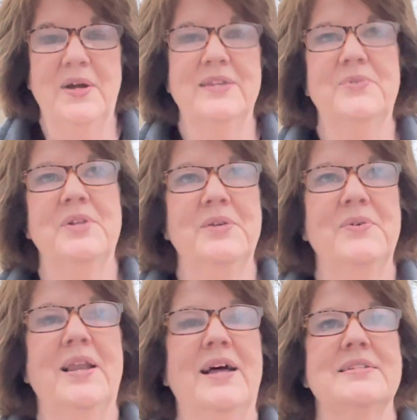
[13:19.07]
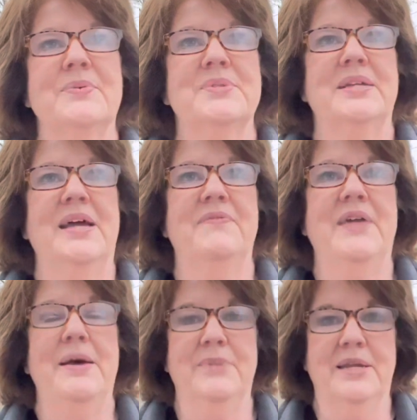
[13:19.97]
I didn't really realize I was going to have
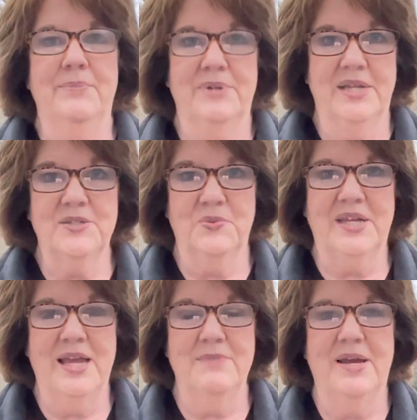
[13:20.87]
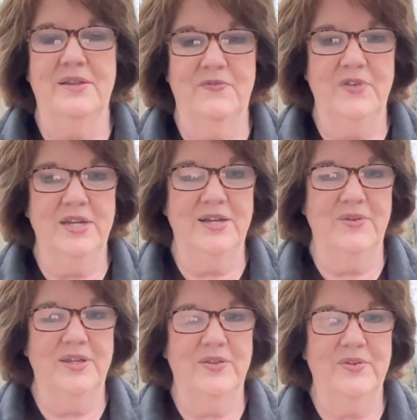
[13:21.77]
that many, but that's what came out of the video
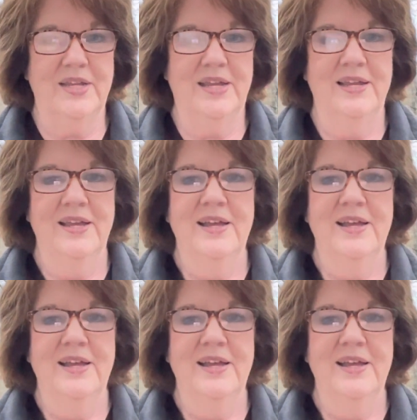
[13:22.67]
the other day.